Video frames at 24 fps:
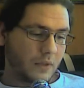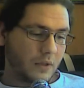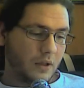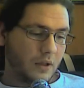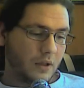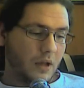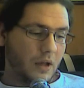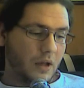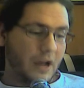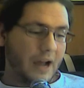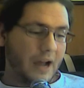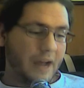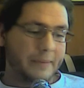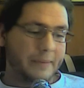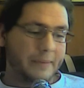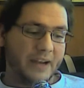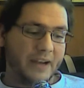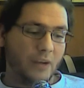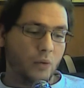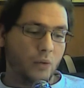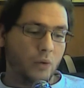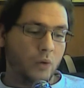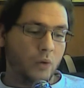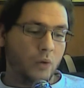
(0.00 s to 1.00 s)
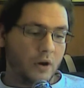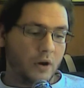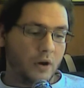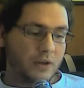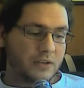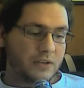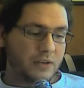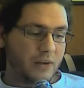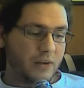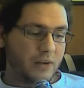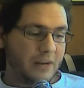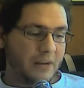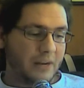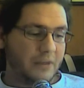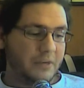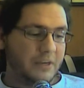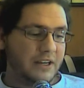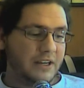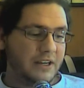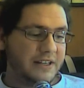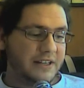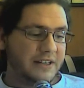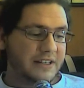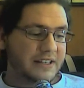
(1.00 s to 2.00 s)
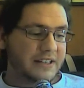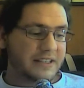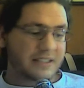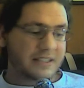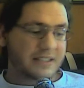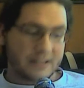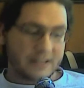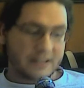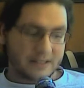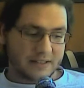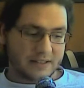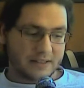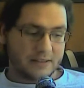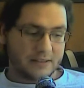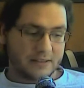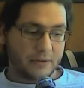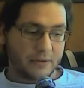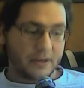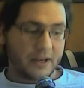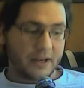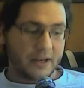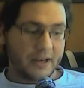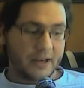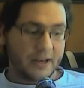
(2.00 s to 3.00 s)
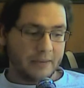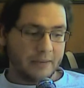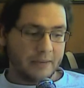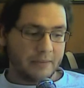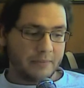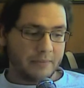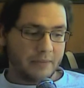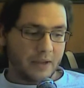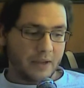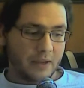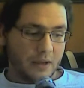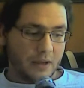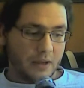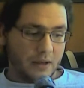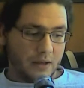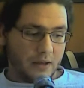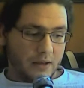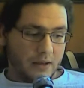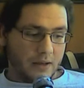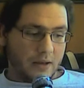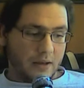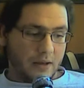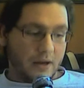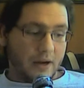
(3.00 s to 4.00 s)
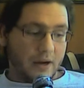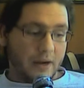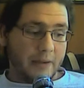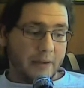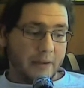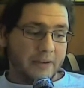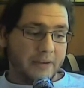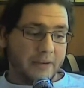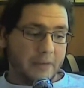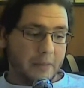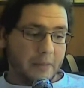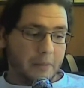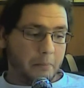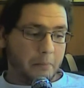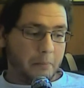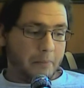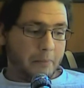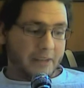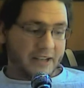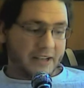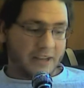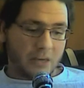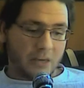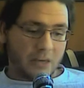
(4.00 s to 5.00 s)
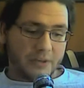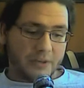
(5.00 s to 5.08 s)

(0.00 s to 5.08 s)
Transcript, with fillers: I play worse while I'm eating snacks during a game. I play better when I